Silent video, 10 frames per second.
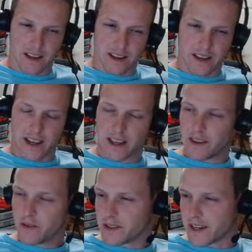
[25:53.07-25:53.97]
Yeah,
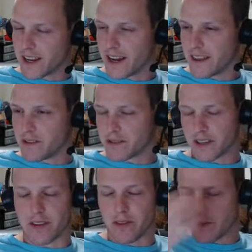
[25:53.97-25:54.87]
there was a guy that was
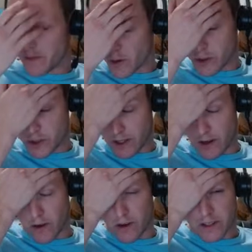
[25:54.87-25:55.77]
giving Motion a
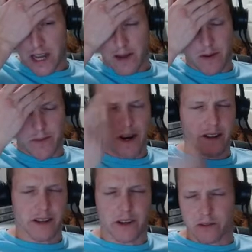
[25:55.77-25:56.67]
hard time.
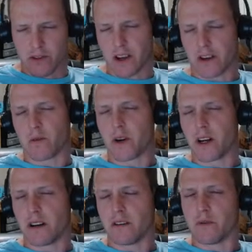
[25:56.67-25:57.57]
Apparently, he was like,
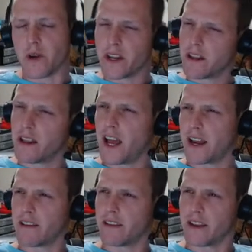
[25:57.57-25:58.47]
"Well, we didn't
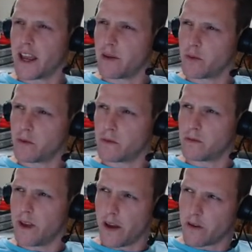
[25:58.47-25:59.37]
like the cable
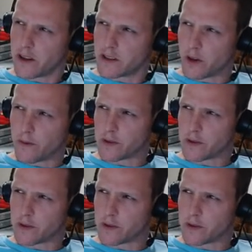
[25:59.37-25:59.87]
internet service